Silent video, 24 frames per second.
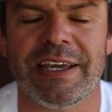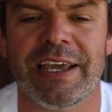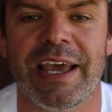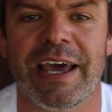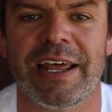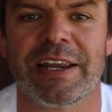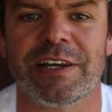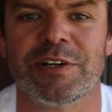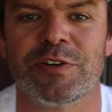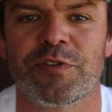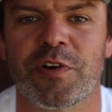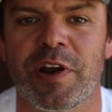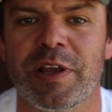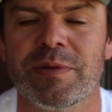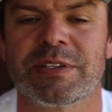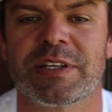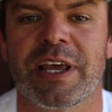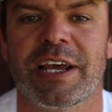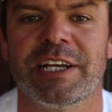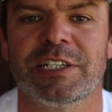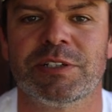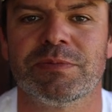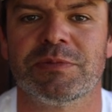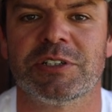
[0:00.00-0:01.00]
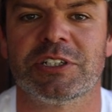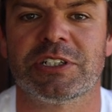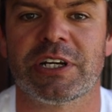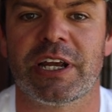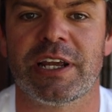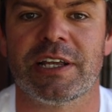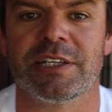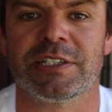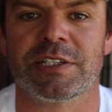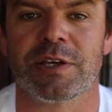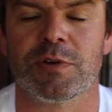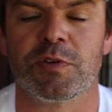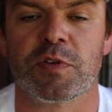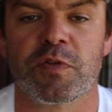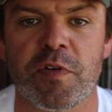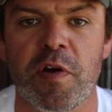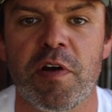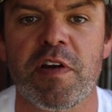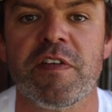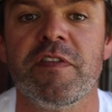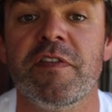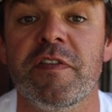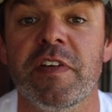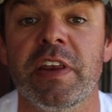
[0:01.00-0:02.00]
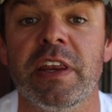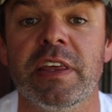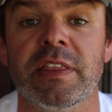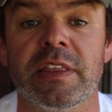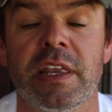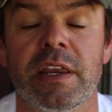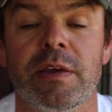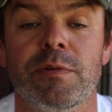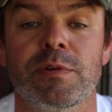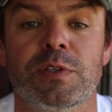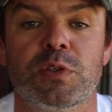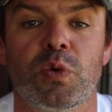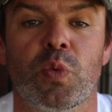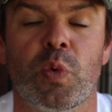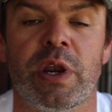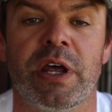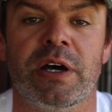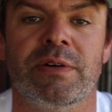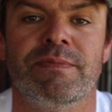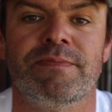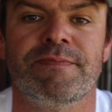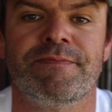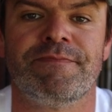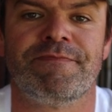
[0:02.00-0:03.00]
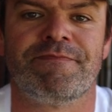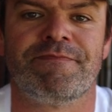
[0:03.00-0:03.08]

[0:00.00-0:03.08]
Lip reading: He had a DreamStation machine, so it was very fitting that he was the winner.